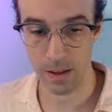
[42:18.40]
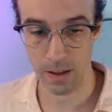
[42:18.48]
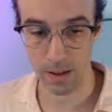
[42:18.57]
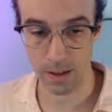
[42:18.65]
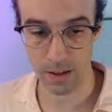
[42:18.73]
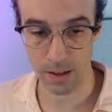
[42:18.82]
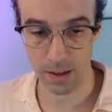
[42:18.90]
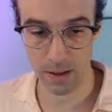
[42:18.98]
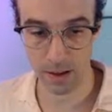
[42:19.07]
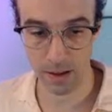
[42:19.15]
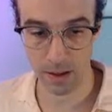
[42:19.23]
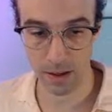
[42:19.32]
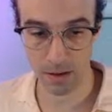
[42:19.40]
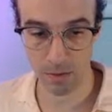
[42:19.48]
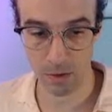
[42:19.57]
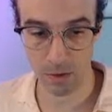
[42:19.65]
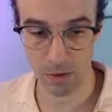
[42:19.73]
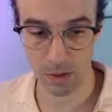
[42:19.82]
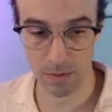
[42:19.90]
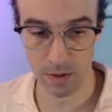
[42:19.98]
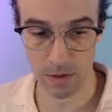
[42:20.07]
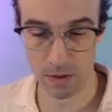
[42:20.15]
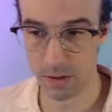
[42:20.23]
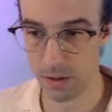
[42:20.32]
And then we'll do something a
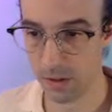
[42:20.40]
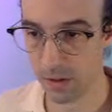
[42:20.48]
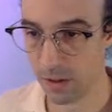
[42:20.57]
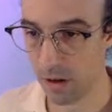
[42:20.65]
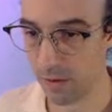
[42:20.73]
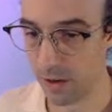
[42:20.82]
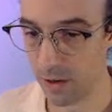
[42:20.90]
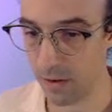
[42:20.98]
little softer,